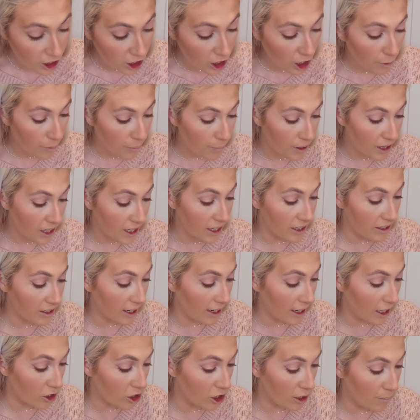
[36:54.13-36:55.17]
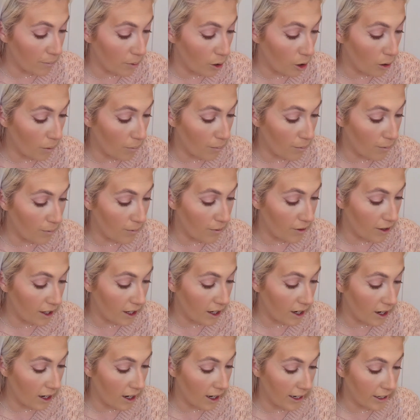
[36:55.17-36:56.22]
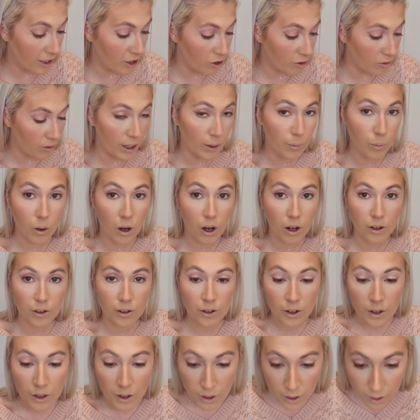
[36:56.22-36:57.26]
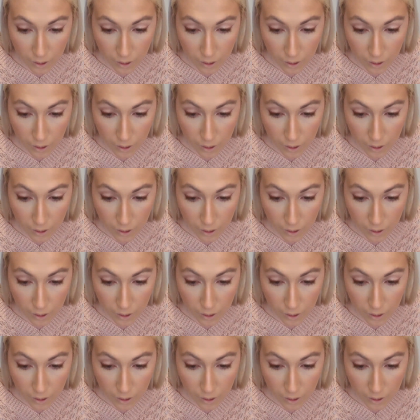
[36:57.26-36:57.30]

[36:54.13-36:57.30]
going to go in with this and actually pop the glittery one,